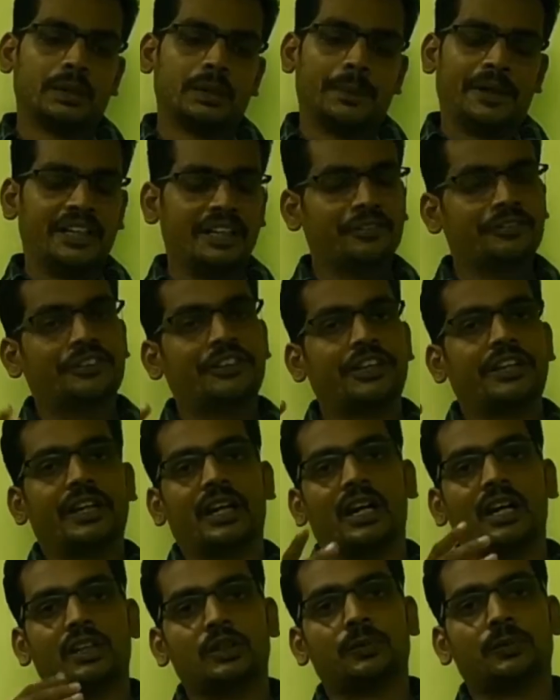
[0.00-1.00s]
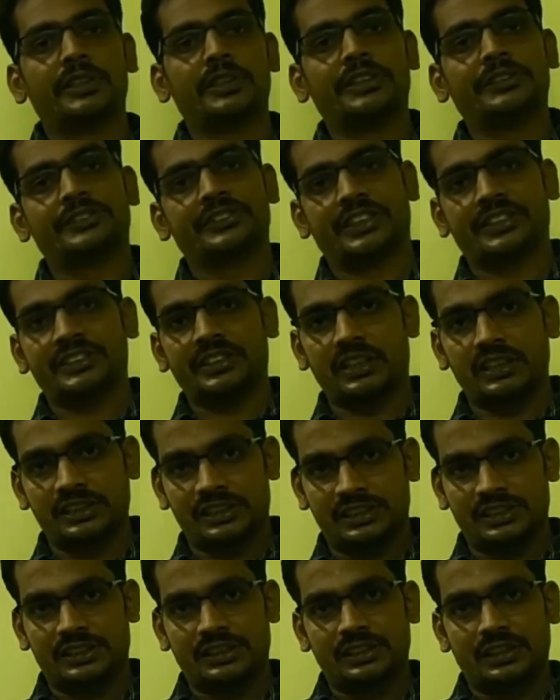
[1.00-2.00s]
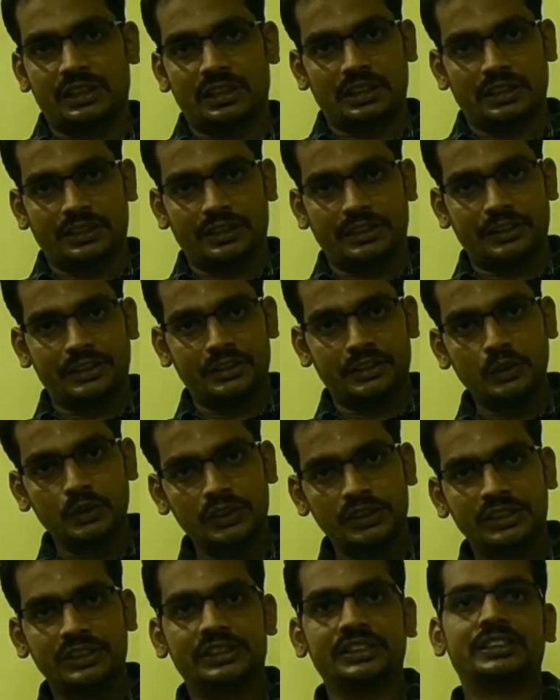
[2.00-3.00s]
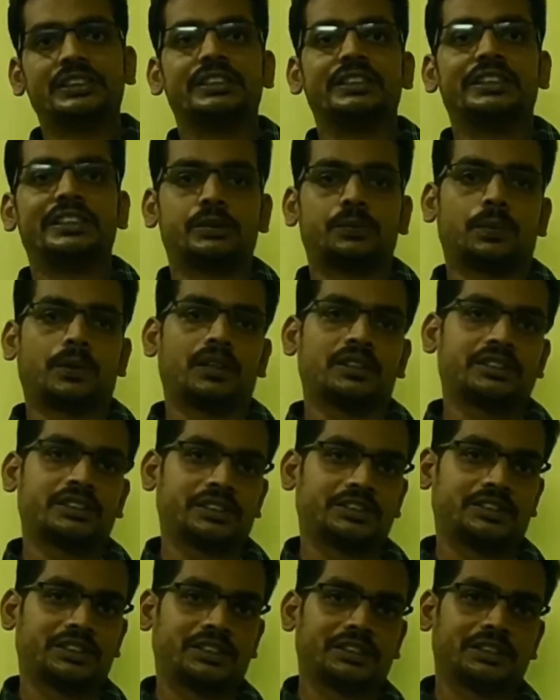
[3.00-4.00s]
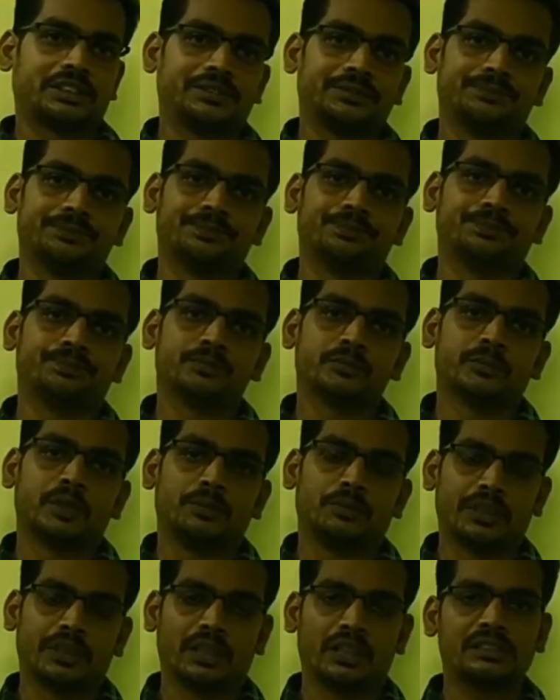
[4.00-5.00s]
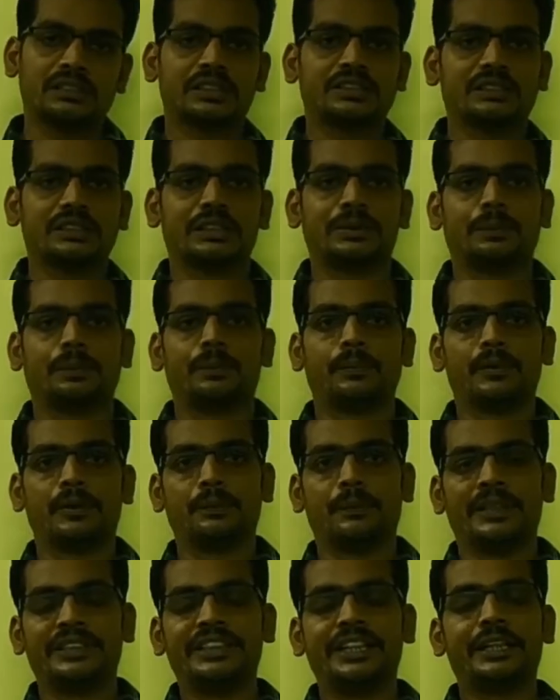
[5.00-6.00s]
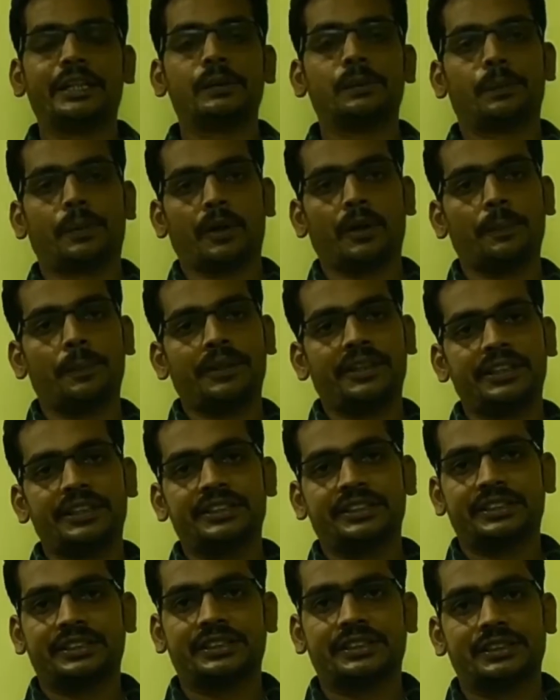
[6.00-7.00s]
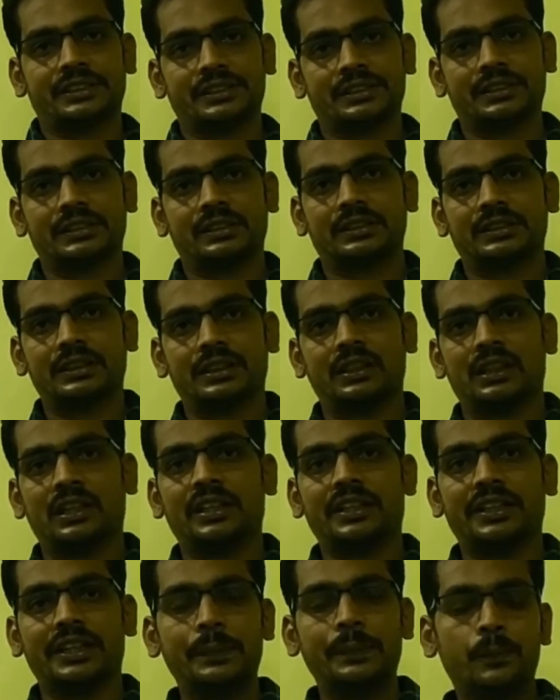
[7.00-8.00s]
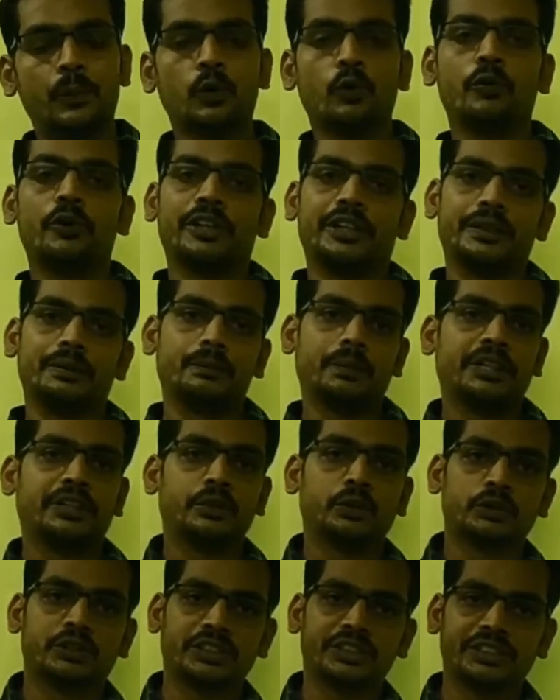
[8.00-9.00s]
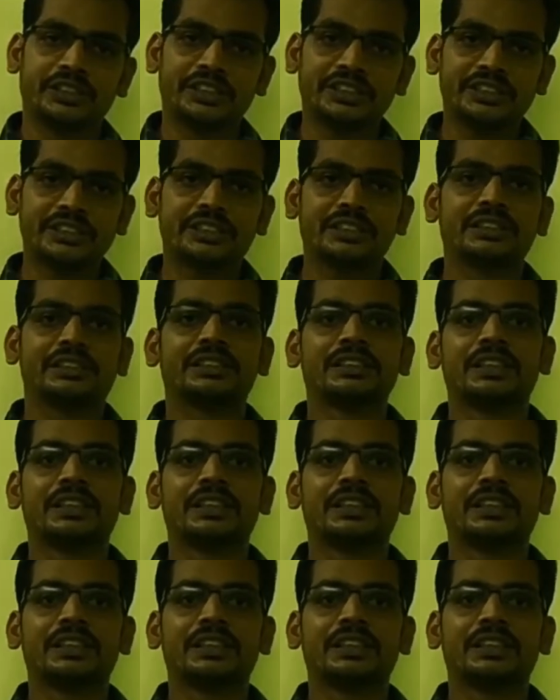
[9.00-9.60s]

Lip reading: many of the automotive sectors are used this process because the material properties are improving by using this